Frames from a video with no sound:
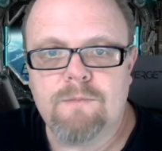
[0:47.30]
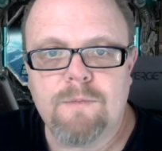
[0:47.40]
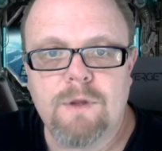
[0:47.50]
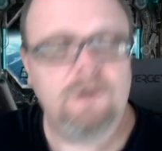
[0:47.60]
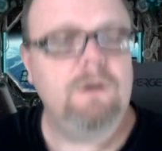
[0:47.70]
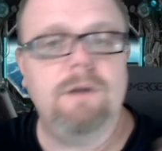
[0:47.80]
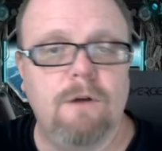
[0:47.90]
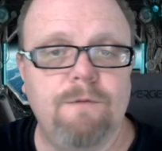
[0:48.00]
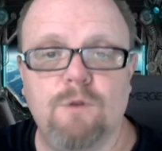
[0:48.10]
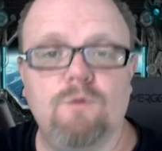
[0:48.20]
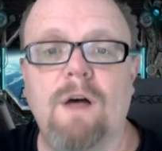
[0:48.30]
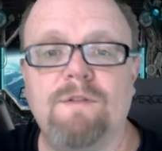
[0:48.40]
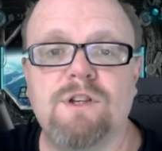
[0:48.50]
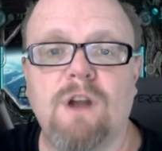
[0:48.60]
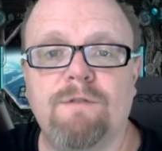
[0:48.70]
you know, if you love
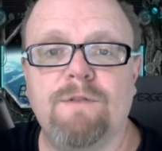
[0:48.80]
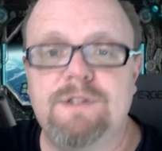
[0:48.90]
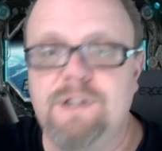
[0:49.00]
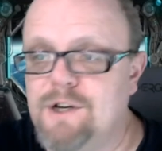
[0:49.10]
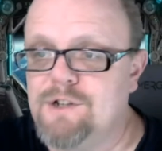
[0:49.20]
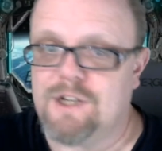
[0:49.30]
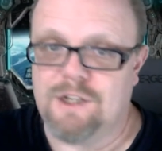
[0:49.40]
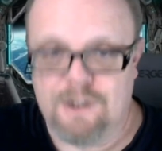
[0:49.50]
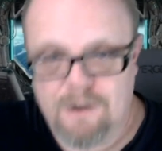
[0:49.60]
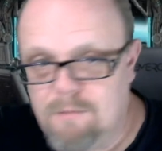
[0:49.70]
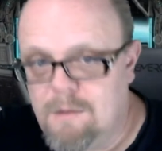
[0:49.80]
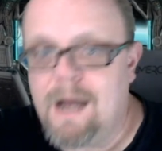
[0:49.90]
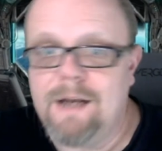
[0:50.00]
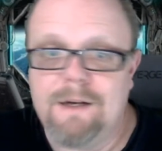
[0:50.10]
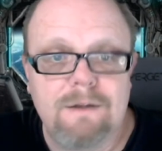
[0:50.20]
Star Frontiers and you don't
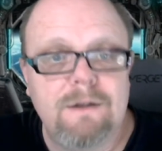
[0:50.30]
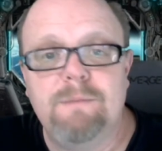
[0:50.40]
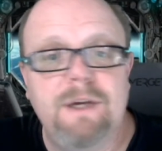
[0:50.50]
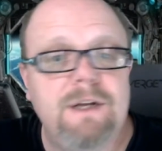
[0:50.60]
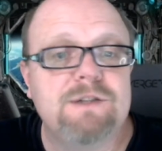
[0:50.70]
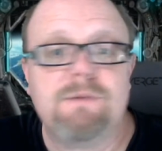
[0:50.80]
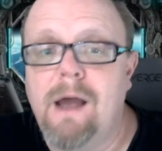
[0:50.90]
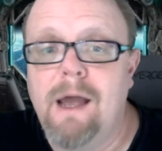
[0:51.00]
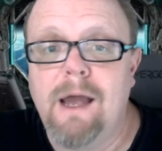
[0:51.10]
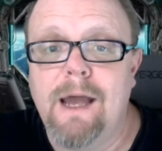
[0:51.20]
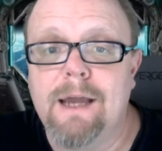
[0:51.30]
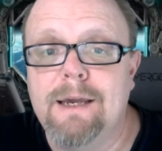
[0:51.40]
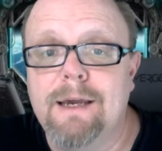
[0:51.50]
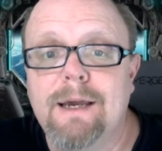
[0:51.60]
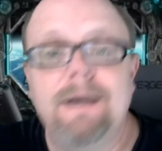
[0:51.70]
mind a little bit of swag,
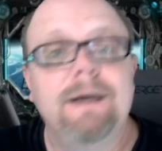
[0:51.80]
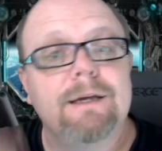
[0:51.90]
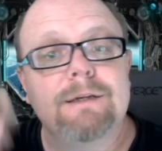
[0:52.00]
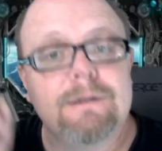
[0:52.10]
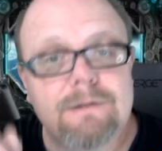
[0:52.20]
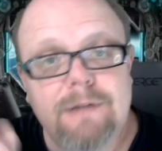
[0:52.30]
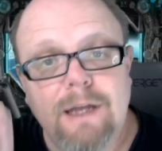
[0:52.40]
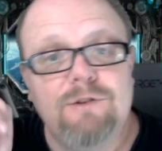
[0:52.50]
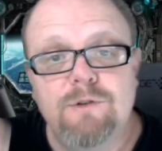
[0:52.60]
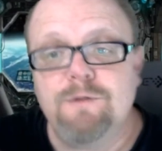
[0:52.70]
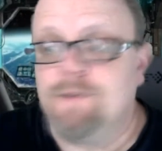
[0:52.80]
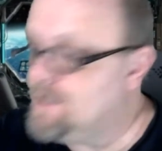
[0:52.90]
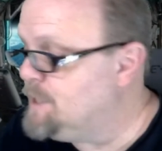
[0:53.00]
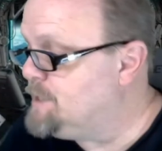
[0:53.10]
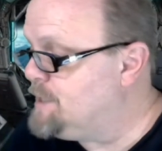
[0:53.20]
stay tuned for the
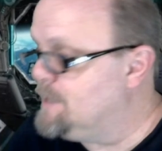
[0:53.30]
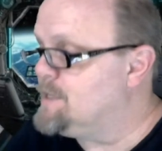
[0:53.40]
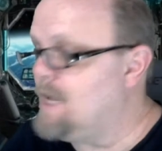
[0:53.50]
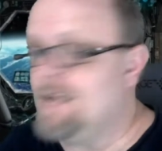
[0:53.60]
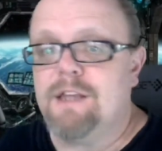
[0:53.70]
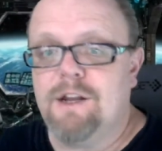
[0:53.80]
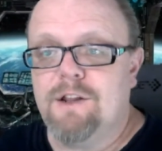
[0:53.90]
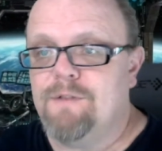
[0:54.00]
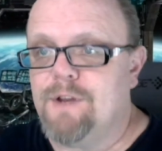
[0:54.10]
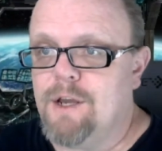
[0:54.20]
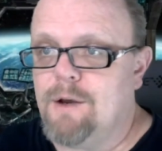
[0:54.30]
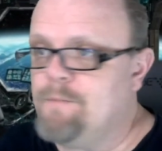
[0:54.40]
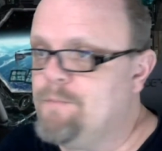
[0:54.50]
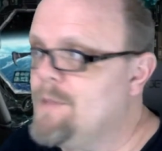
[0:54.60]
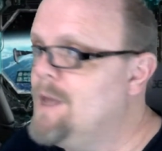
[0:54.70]
details at the end of the video.
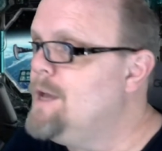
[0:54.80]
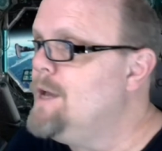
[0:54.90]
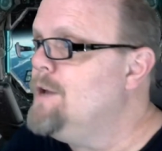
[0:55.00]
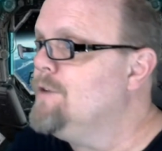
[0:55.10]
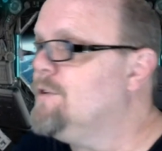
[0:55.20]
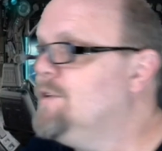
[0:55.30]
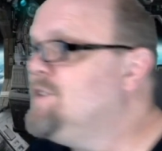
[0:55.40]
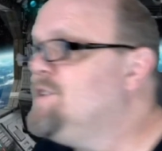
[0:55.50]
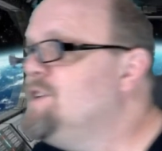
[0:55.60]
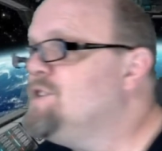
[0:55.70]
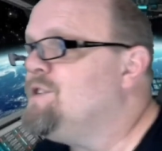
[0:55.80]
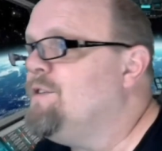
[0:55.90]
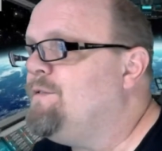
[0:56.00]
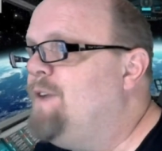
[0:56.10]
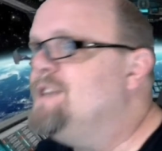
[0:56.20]
So this is
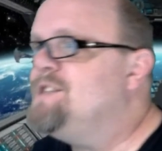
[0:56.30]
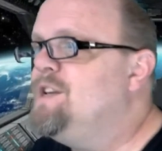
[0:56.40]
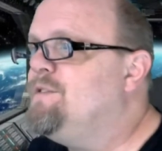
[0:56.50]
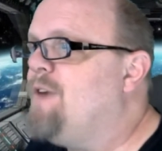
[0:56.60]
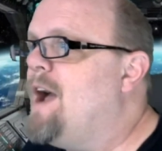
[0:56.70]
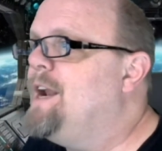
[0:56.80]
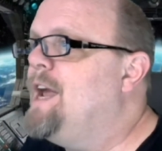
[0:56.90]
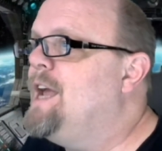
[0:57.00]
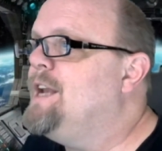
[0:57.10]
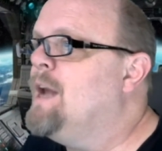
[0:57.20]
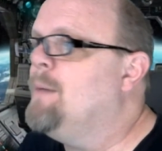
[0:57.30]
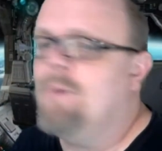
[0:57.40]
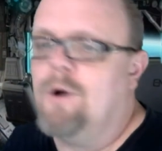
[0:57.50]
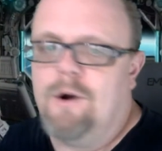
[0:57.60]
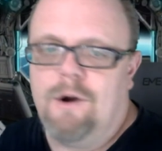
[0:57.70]
Fanzine Friday
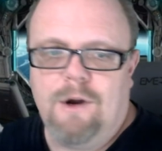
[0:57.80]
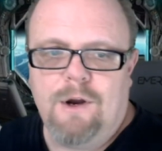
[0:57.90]
number